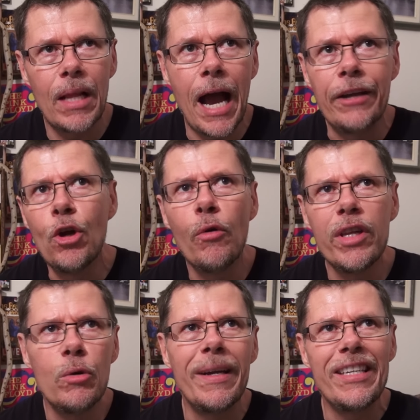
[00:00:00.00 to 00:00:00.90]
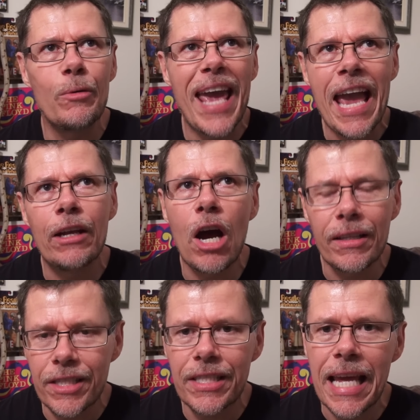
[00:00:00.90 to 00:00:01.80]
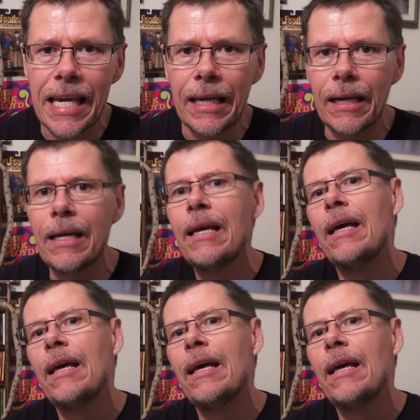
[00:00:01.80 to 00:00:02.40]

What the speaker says: I know you and you cannot sing,